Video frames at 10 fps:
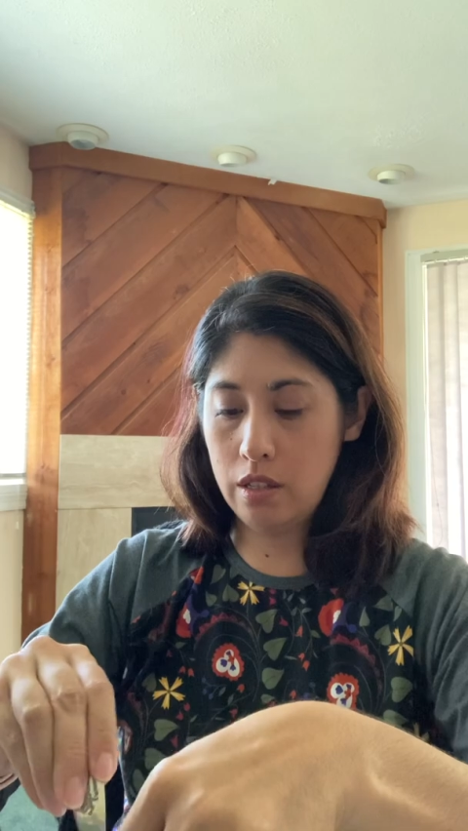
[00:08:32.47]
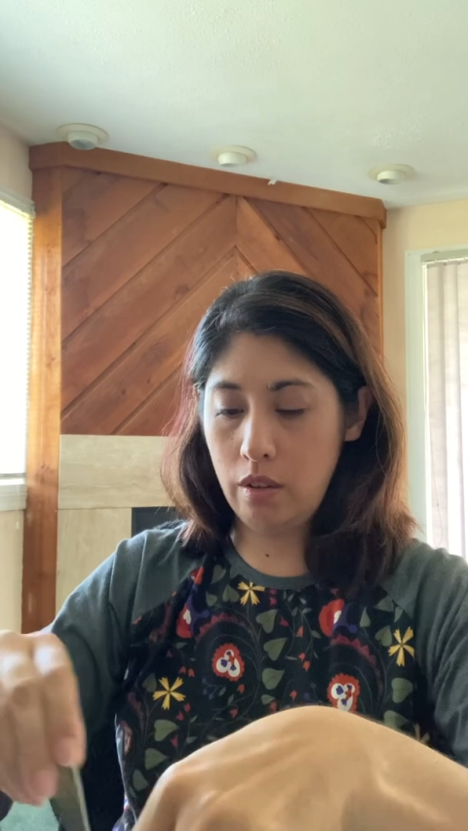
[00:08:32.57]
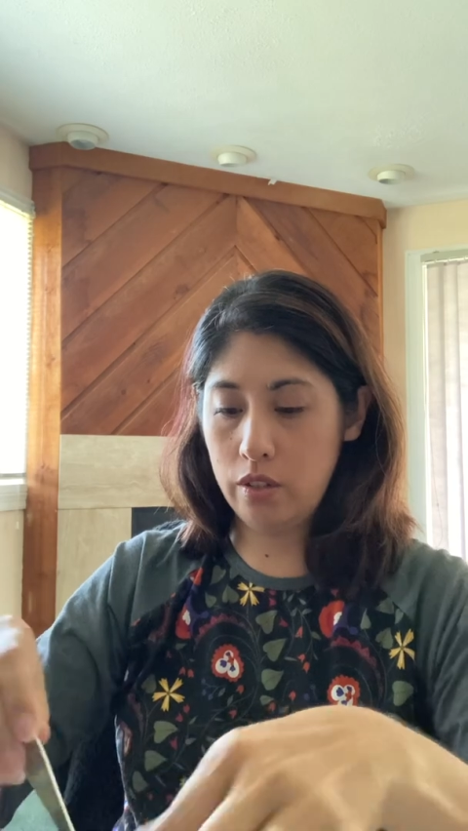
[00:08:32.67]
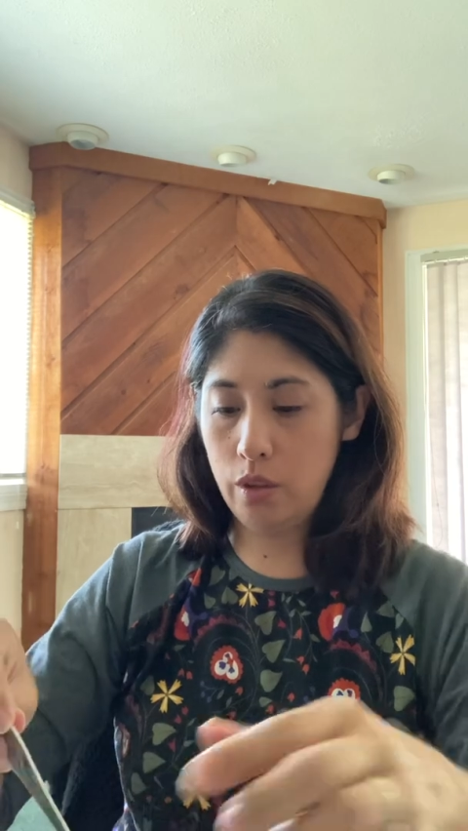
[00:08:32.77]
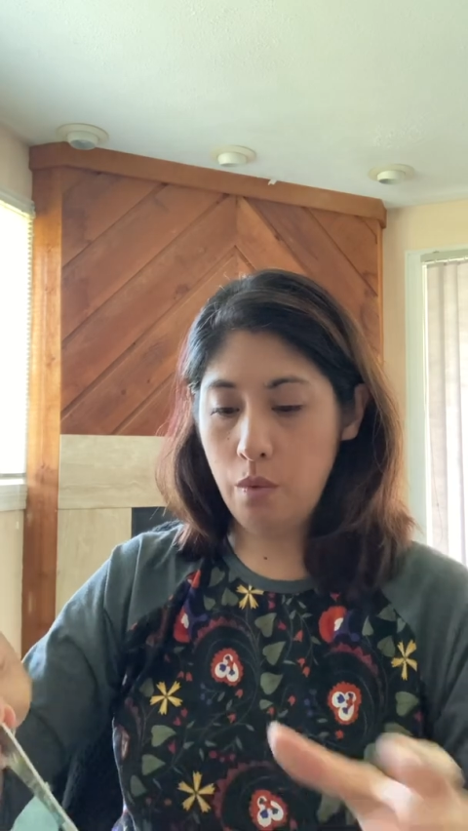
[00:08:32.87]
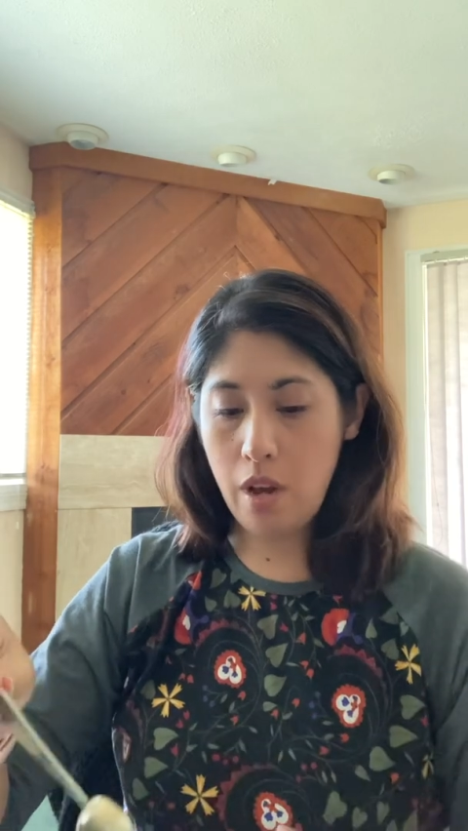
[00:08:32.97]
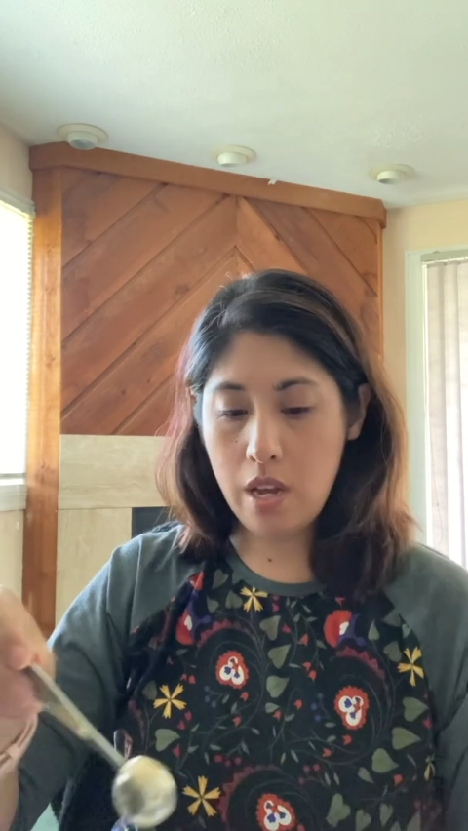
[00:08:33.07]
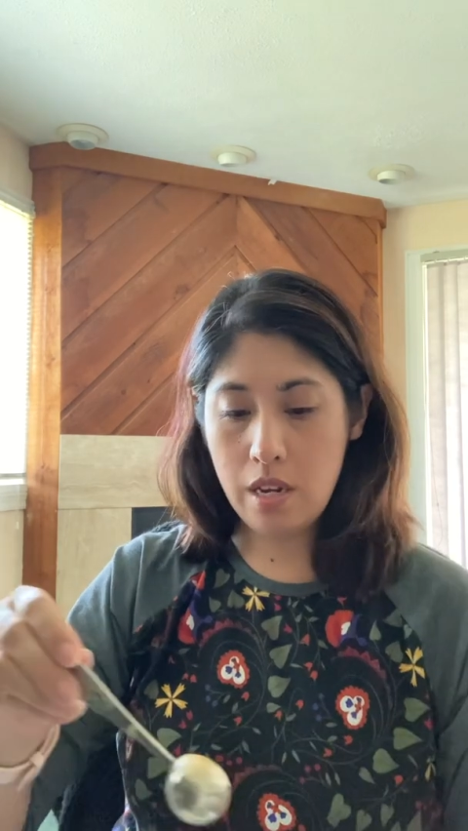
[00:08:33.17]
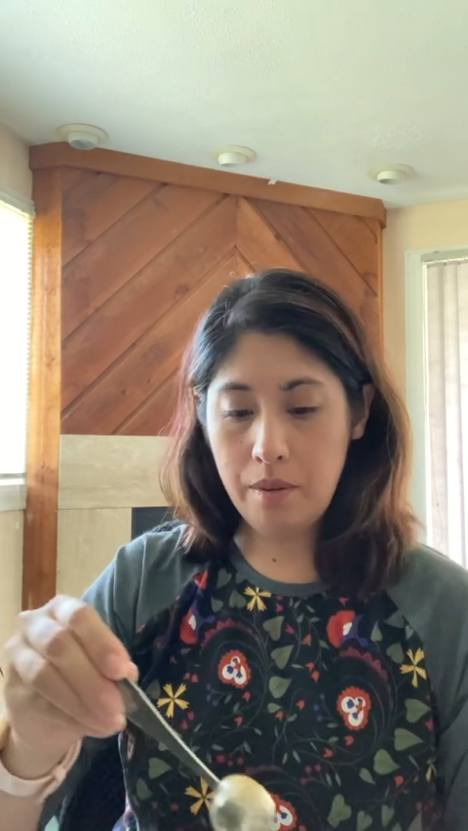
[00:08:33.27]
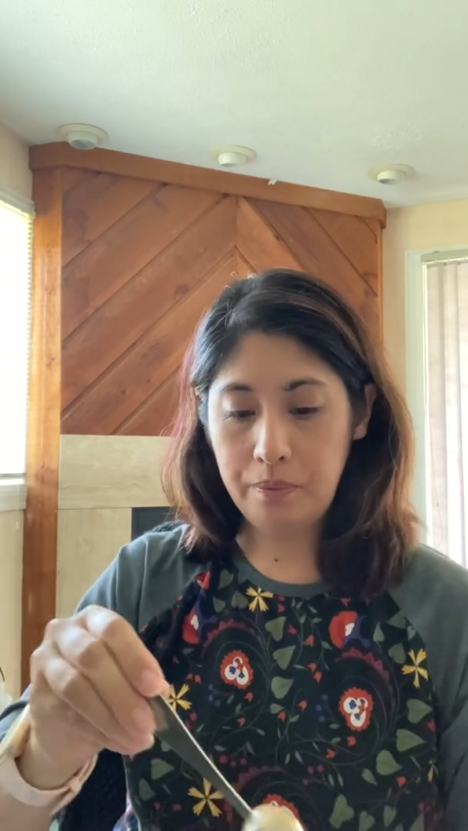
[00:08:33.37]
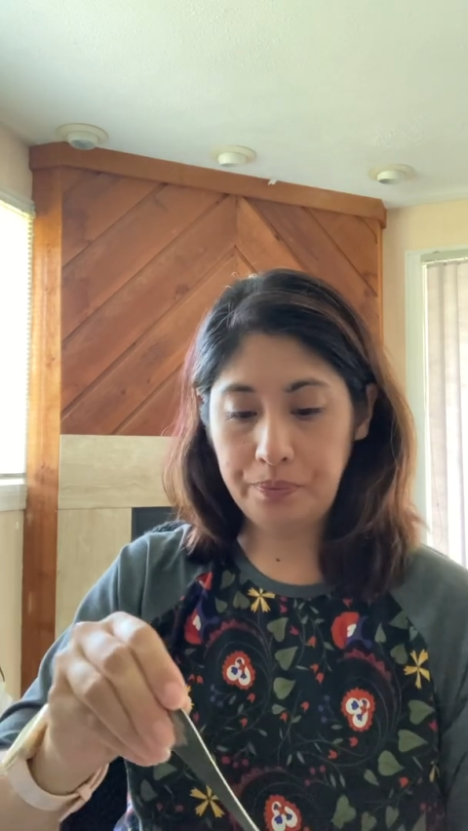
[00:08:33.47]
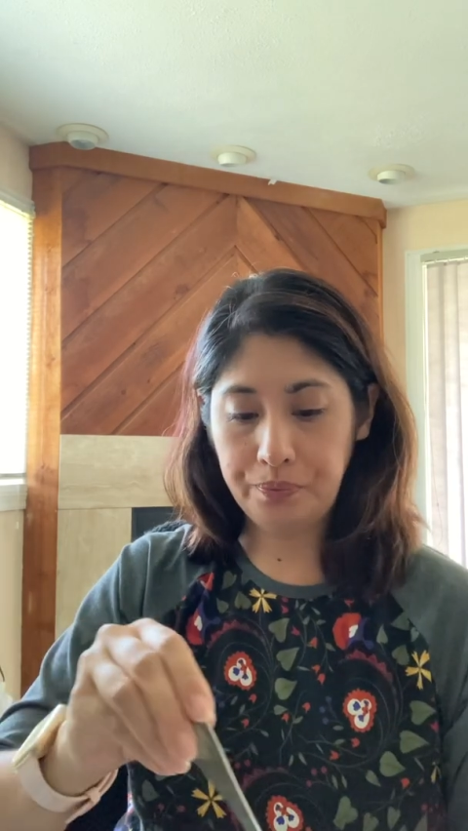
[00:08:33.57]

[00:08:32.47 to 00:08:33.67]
so I'll do 1.